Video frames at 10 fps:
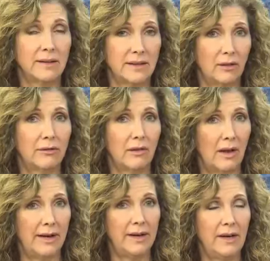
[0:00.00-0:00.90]
a silver
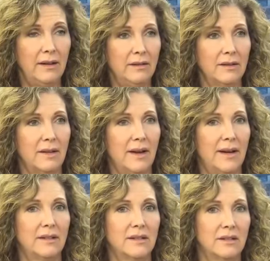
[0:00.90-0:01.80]
lining
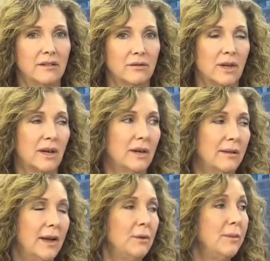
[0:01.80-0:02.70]
that, uh,
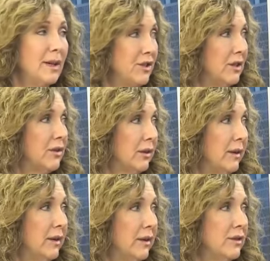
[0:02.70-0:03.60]
like we mentioned
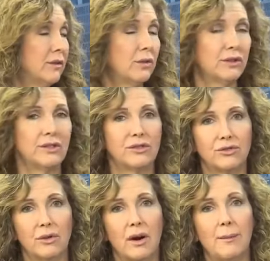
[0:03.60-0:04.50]
earlier, divorce is
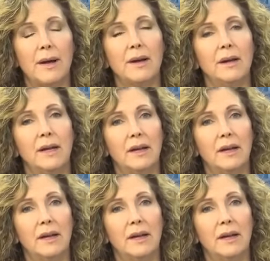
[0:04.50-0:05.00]
trauma